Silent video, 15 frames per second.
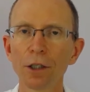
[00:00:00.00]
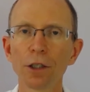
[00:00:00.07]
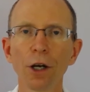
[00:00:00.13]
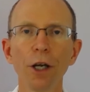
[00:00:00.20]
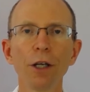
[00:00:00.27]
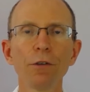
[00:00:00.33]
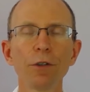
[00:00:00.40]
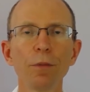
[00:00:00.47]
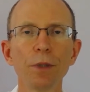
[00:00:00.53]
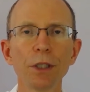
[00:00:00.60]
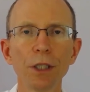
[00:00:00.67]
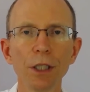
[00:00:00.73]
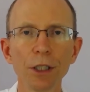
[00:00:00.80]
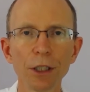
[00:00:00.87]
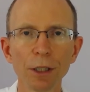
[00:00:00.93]
going from
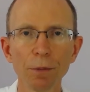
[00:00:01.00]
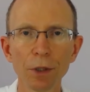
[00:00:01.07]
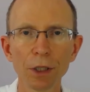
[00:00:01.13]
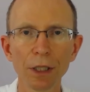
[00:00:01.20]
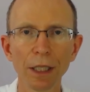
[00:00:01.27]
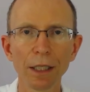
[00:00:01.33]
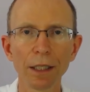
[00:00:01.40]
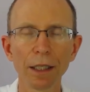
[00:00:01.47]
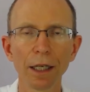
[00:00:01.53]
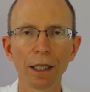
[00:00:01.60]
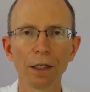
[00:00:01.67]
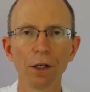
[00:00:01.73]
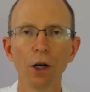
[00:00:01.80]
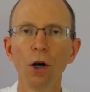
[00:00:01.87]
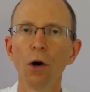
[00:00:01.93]
systems
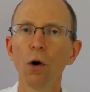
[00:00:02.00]
thinking